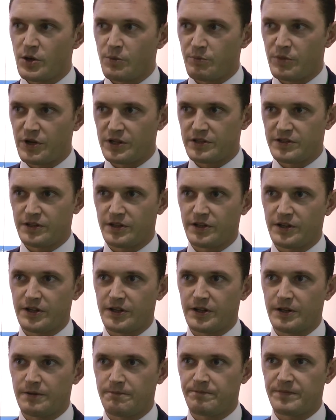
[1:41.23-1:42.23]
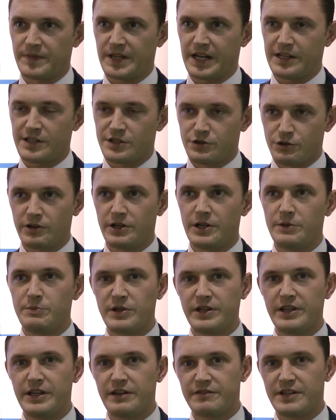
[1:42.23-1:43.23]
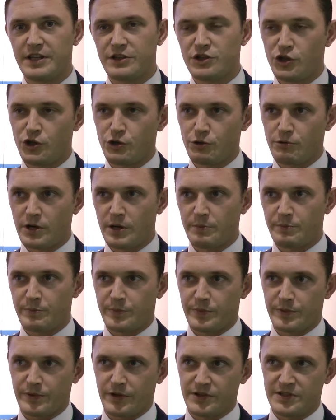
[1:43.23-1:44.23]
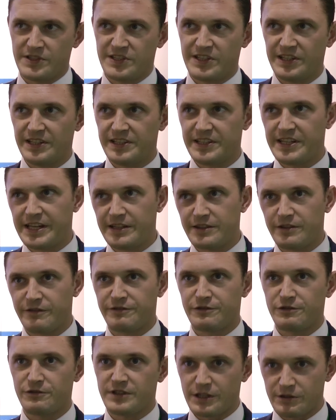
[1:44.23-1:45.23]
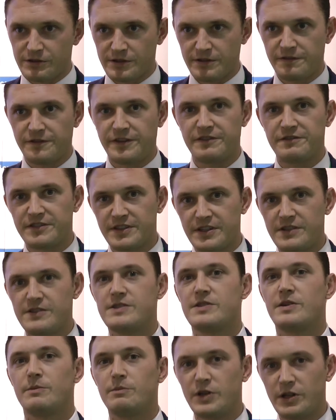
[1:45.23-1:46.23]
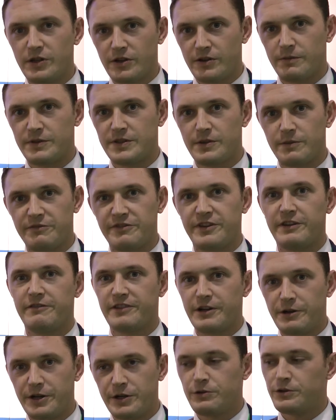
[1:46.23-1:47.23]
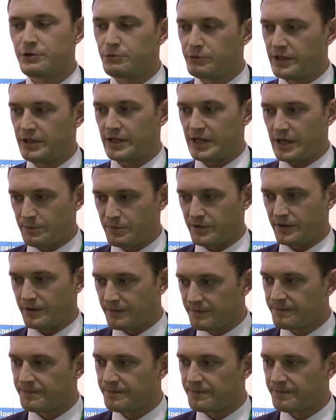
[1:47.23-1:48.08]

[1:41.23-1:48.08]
But I strongly believe that Europe, until the end of 2015, something very good will happen.